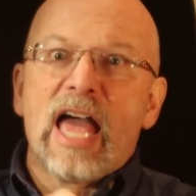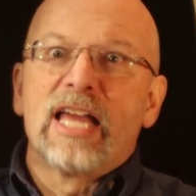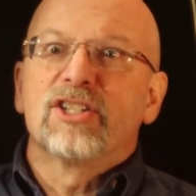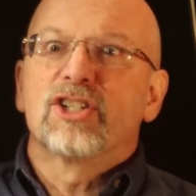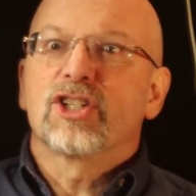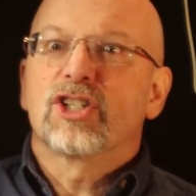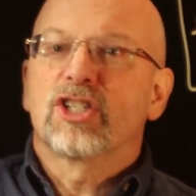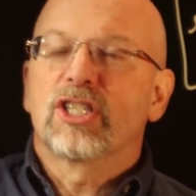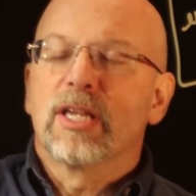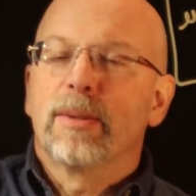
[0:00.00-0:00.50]
and
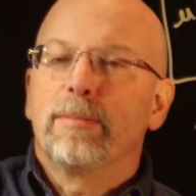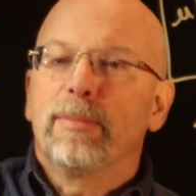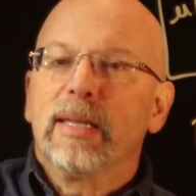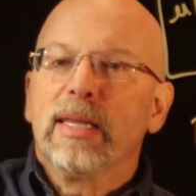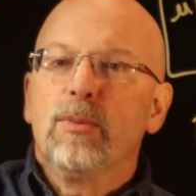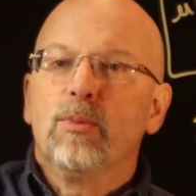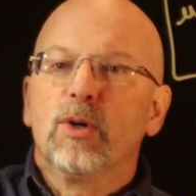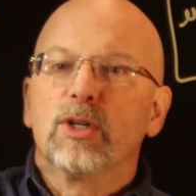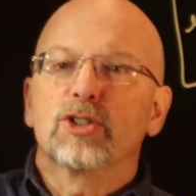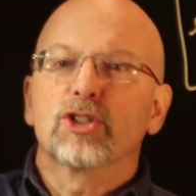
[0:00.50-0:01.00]
just
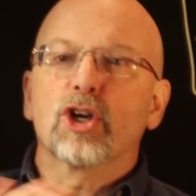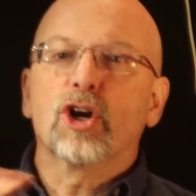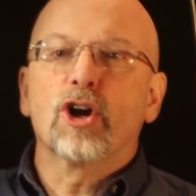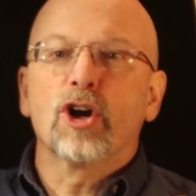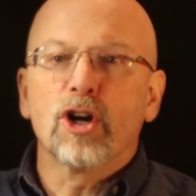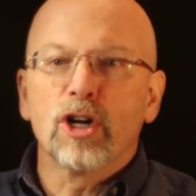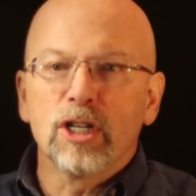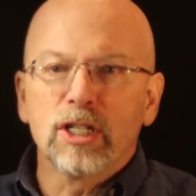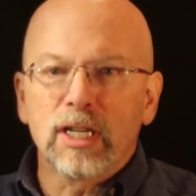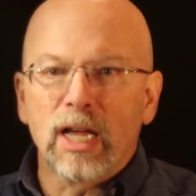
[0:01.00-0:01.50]
simply
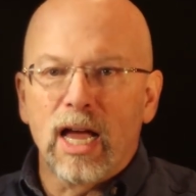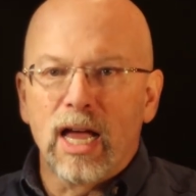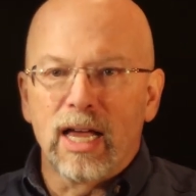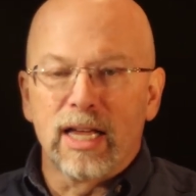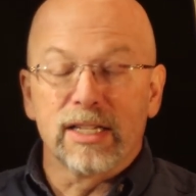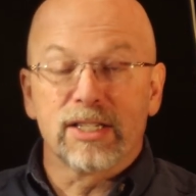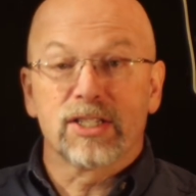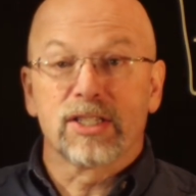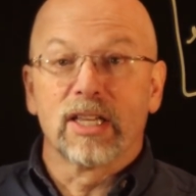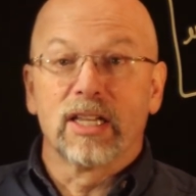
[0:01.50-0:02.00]
return to
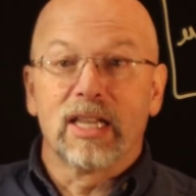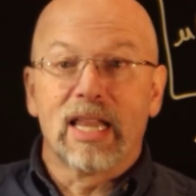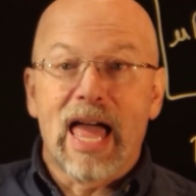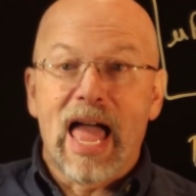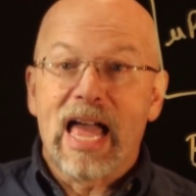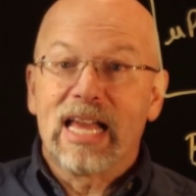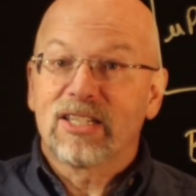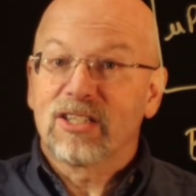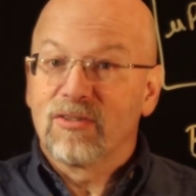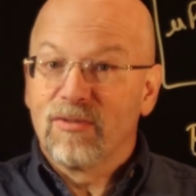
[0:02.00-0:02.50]
us the
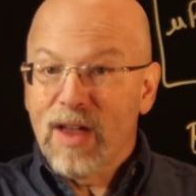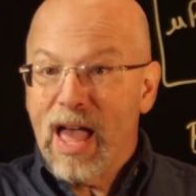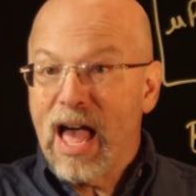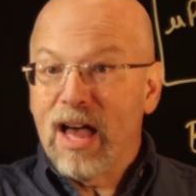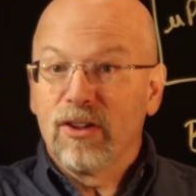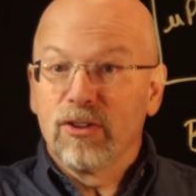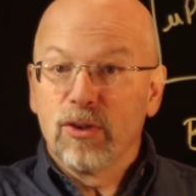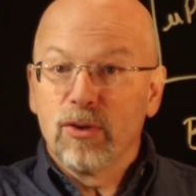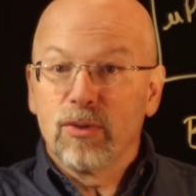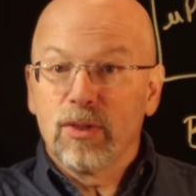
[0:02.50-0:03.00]
last
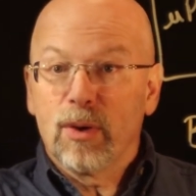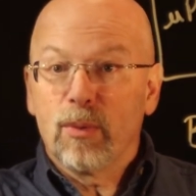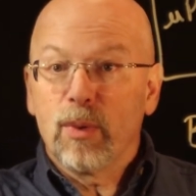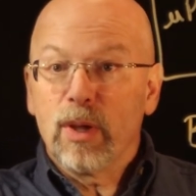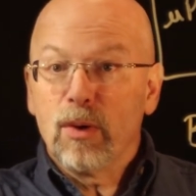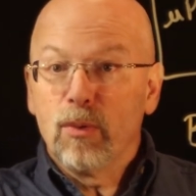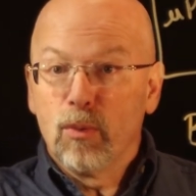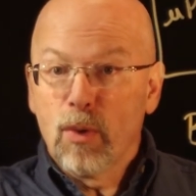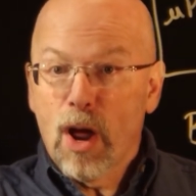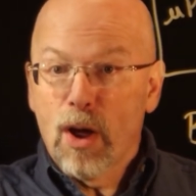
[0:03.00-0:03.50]
value that
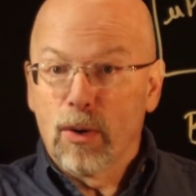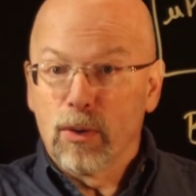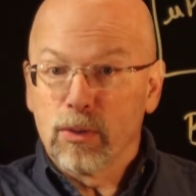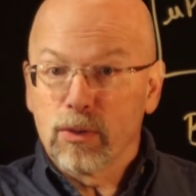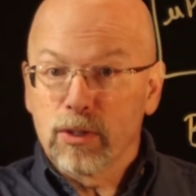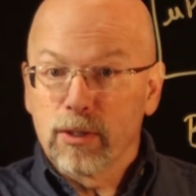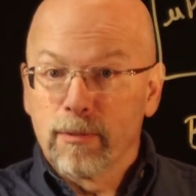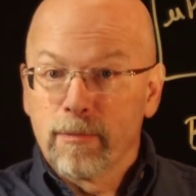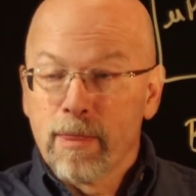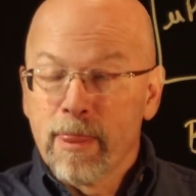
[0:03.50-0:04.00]
we
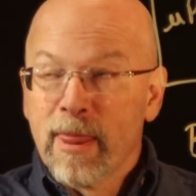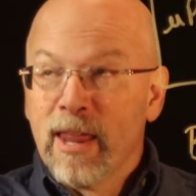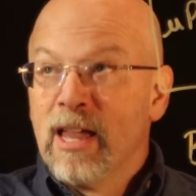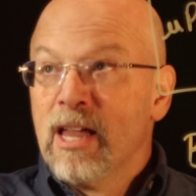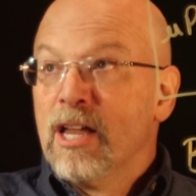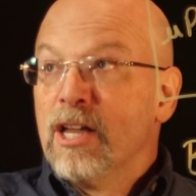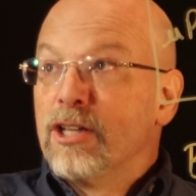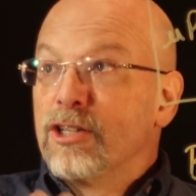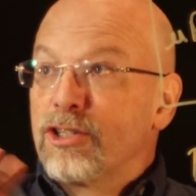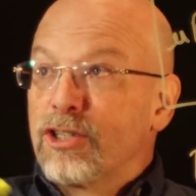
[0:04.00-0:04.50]
wrote.
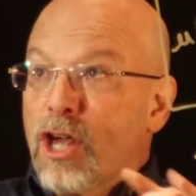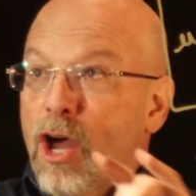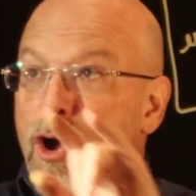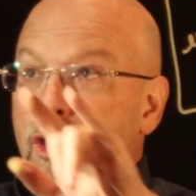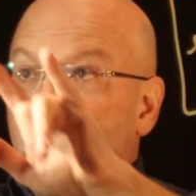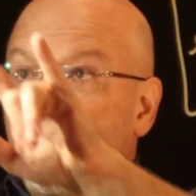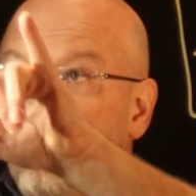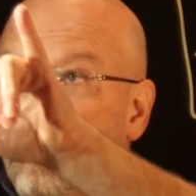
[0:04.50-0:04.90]
So